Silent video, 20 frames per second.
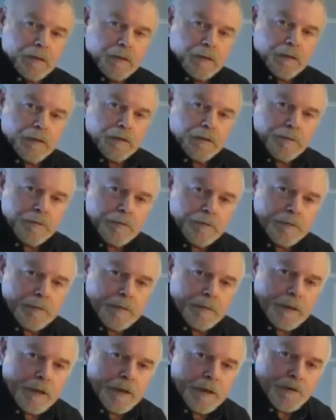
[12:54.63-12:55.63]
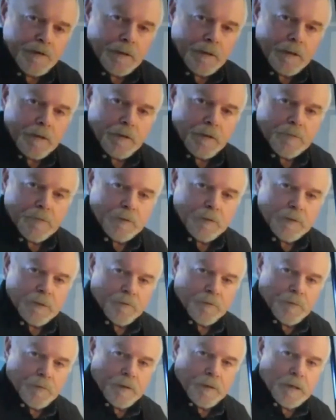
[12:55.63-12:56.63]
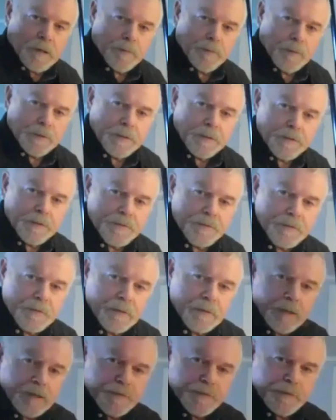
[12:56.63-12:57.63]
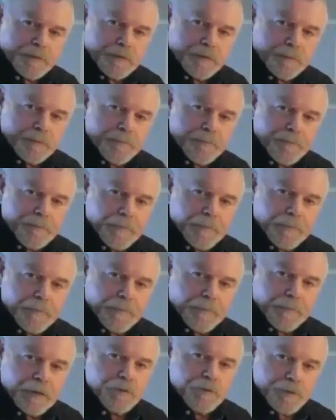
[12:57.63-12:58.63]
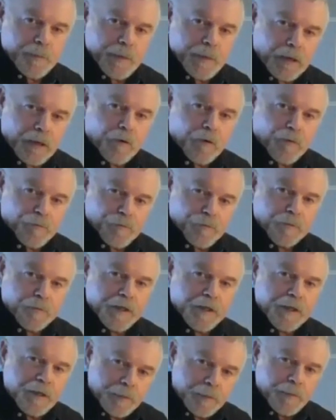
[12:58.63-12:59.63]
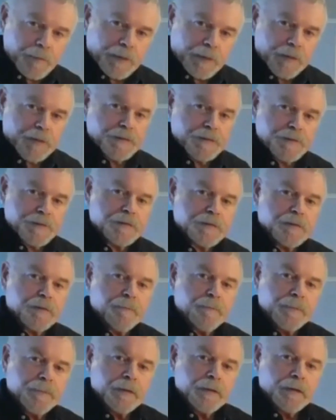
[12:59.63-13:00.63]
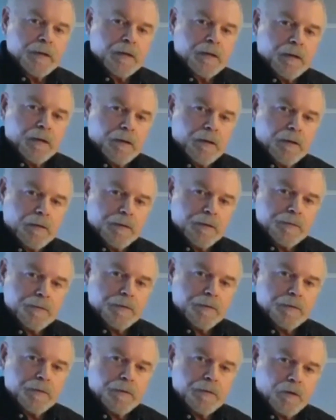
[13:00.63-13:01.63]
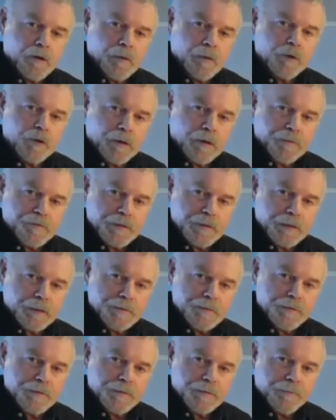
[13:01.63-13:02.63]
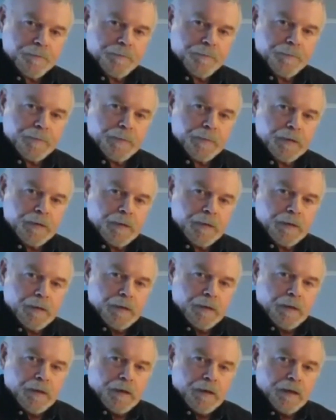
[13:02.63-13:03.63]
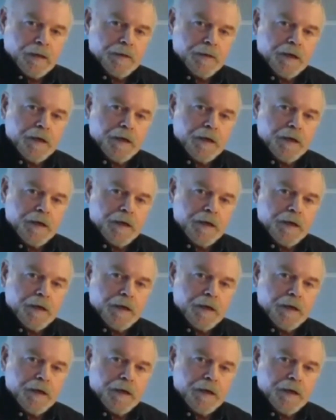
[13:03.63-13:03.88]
and Angel, I don't have a link for that, but that was a powerful hit piece on carbon offsets. And